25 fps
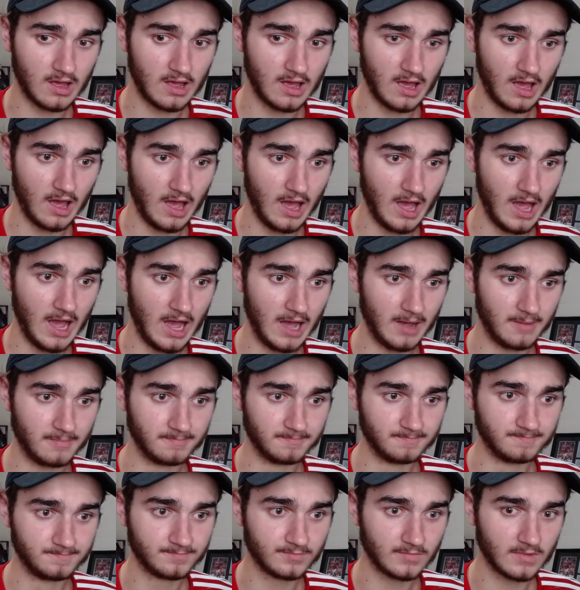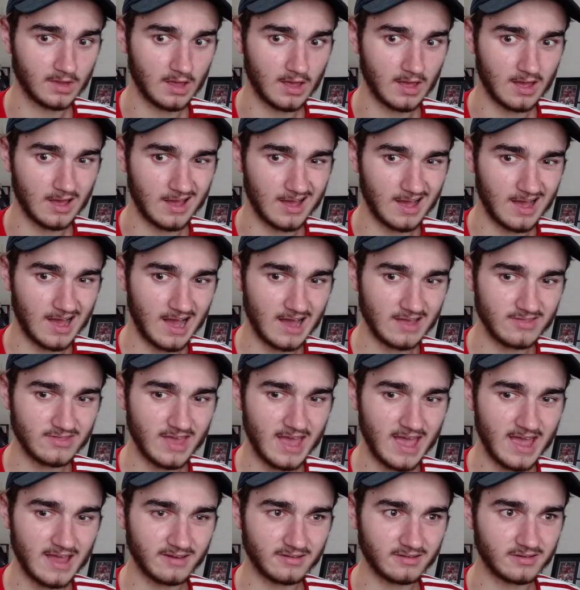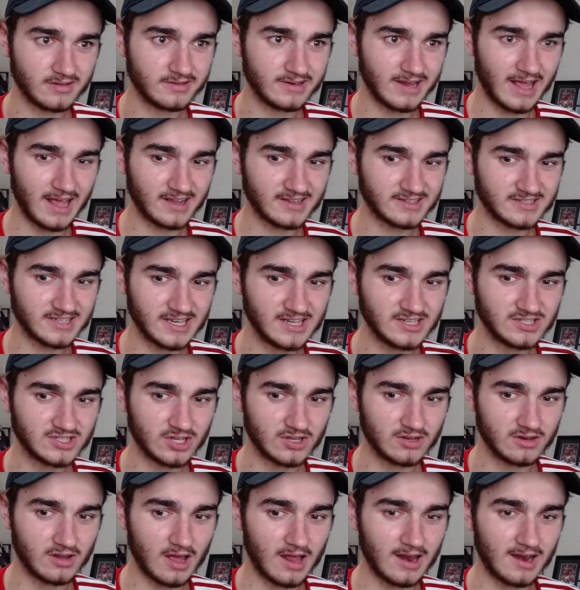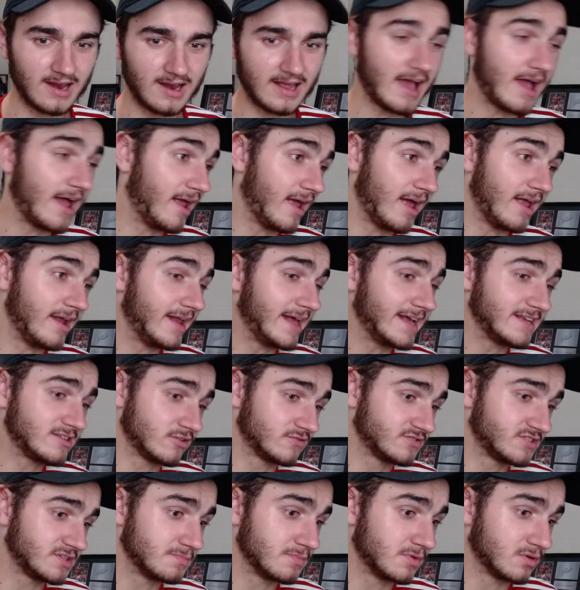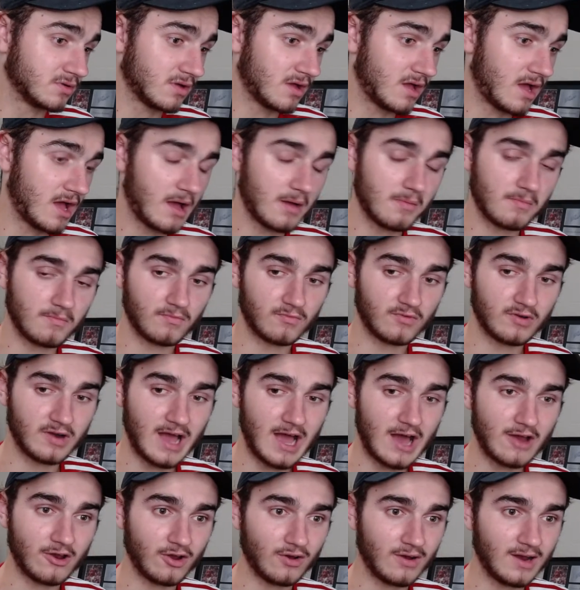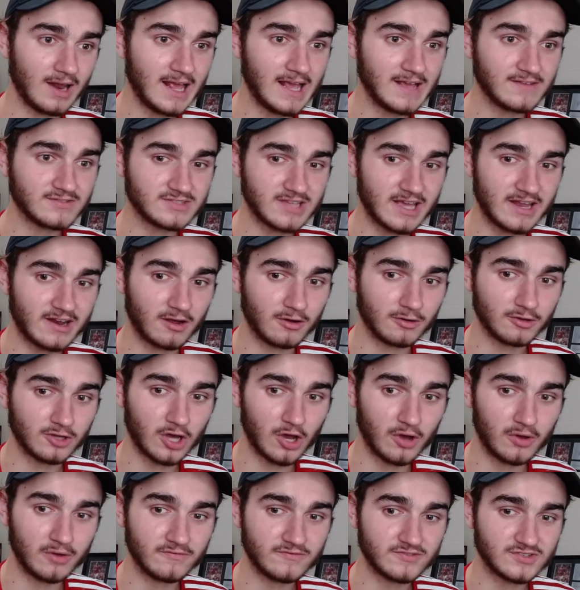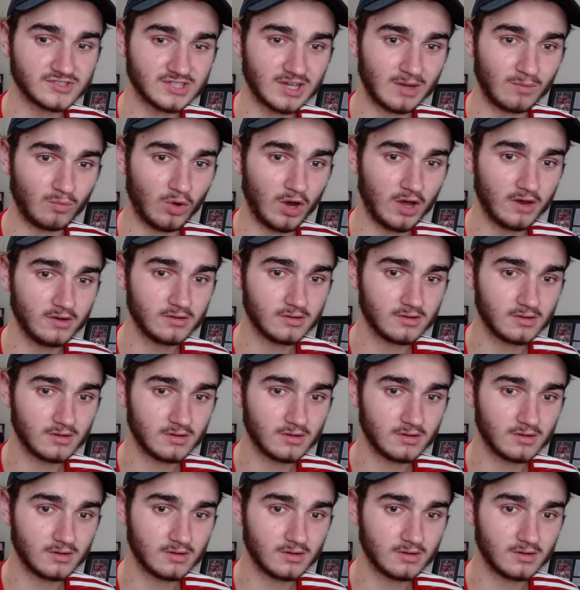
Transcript: And then next season, unless obviously Ronaldo leaves, then I'll go in for someone.